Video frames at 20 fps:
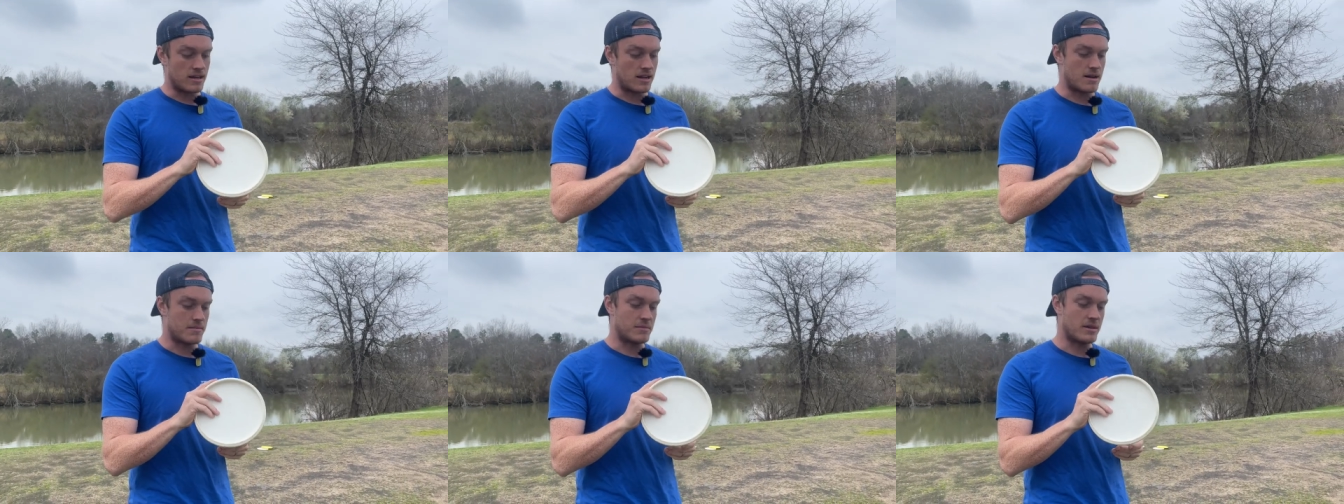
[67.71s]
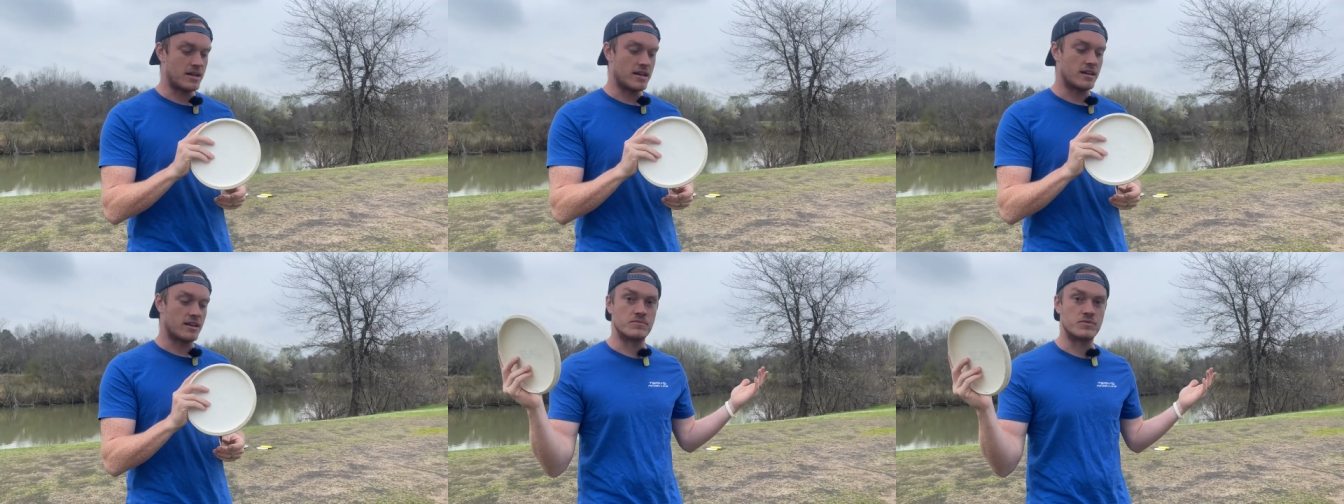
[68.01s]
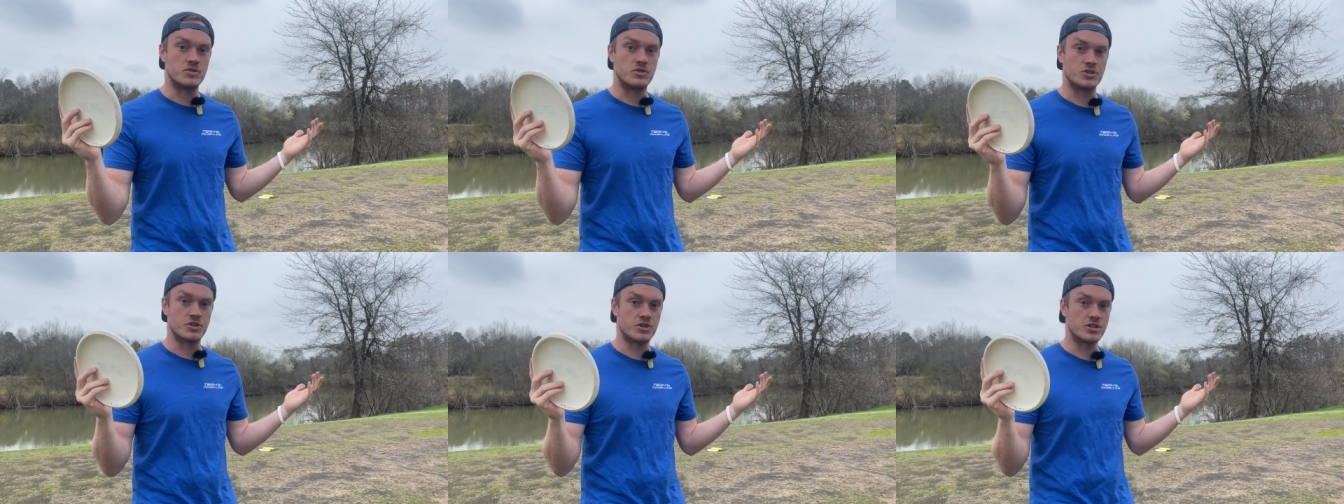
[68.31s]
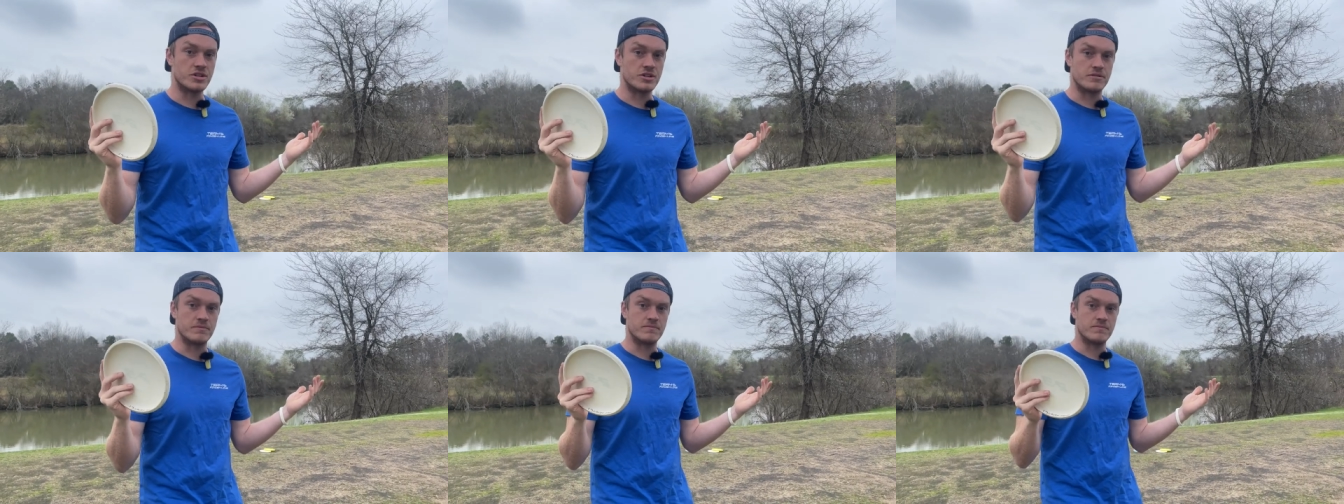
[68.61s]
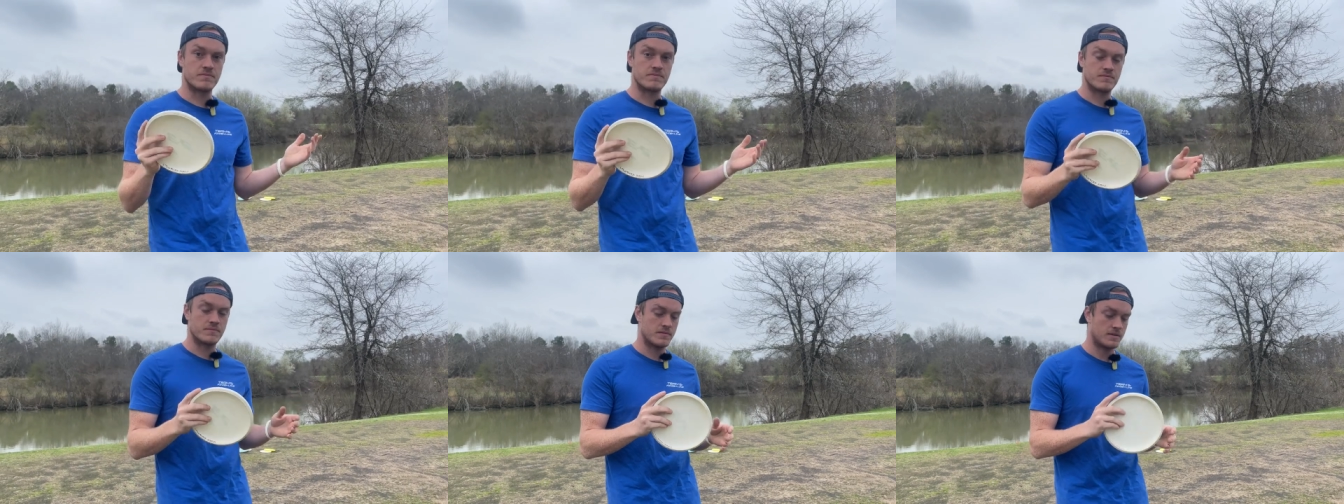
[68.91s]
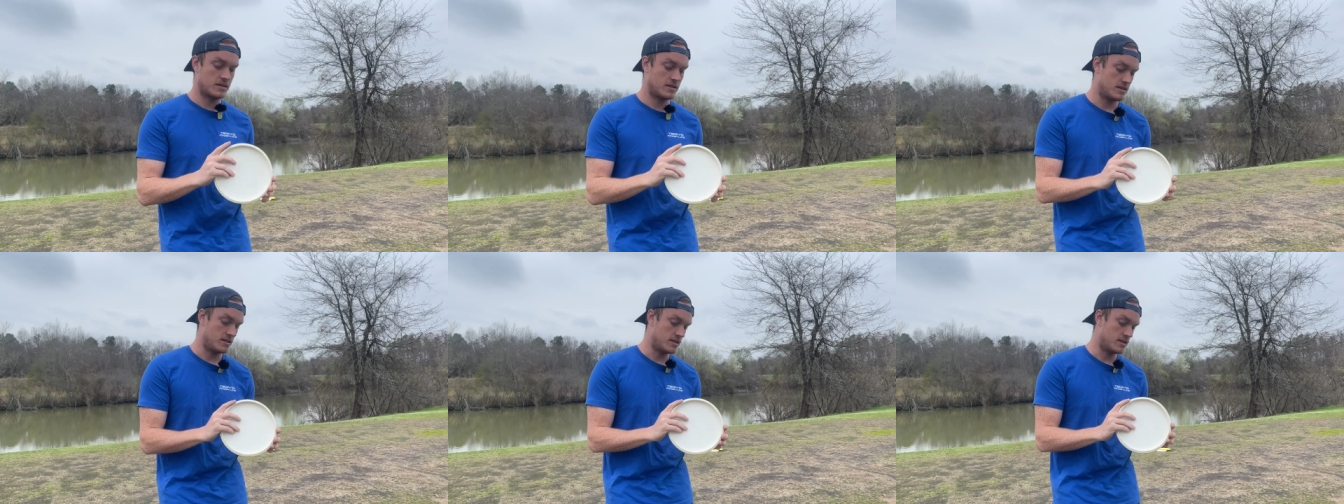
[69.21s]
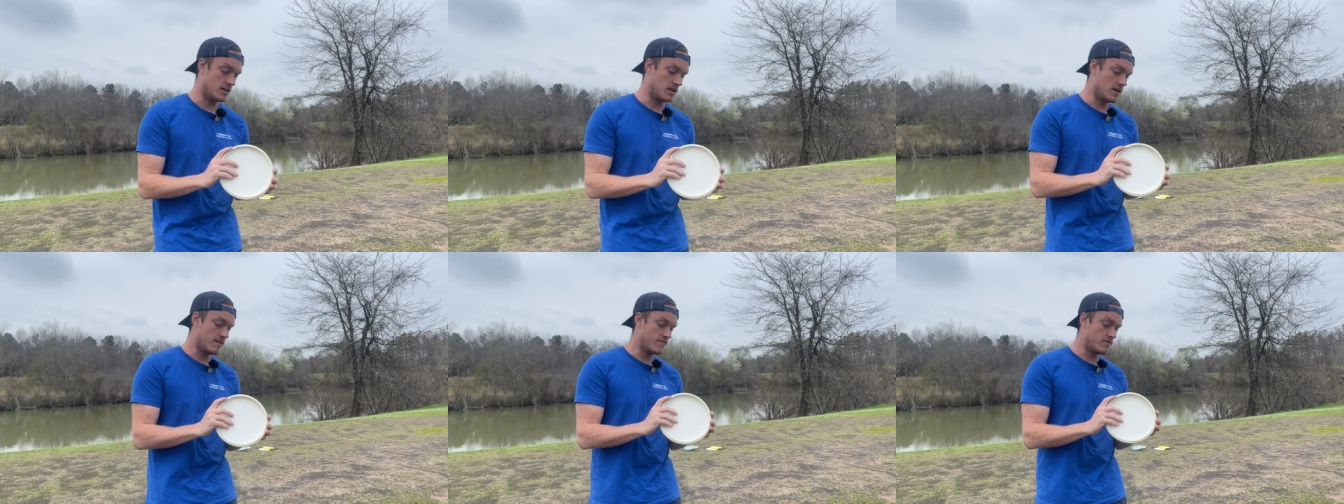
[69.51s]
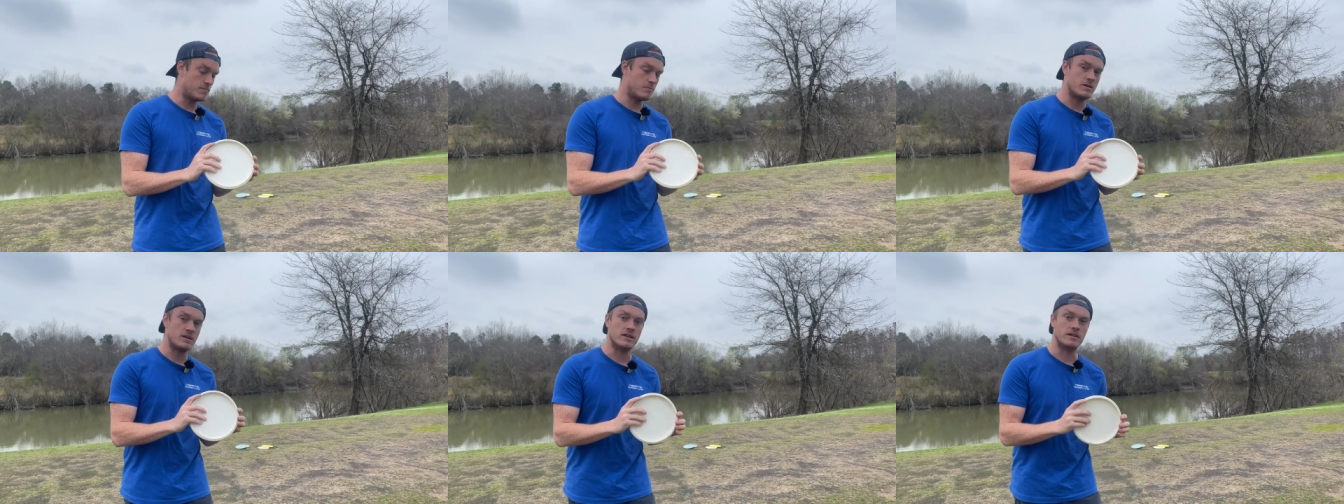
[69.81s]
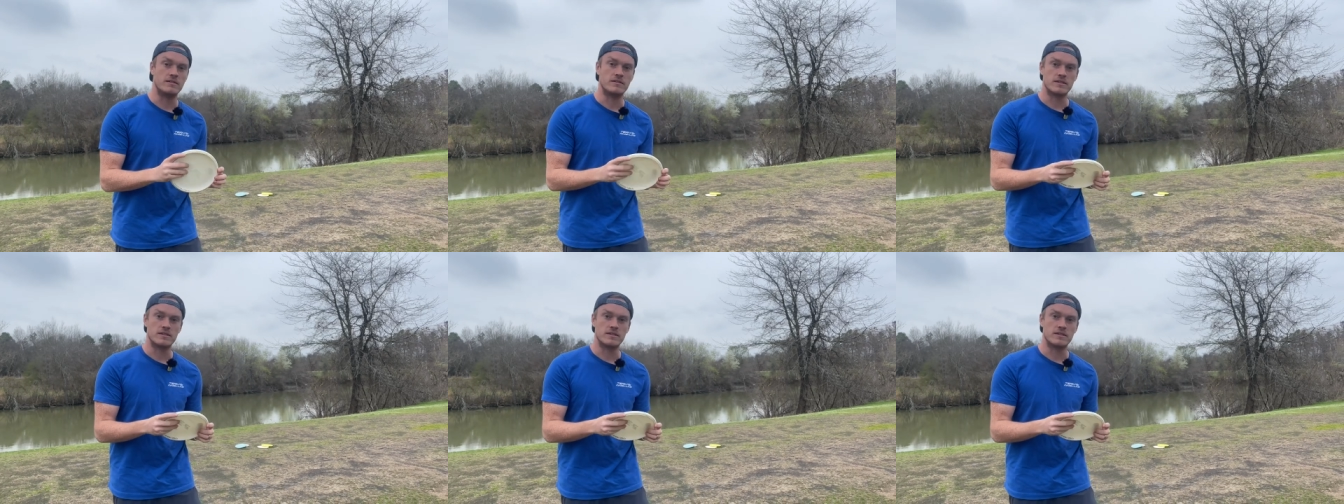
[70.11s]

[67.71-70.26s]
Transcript: And I'm like, sure, love the bead.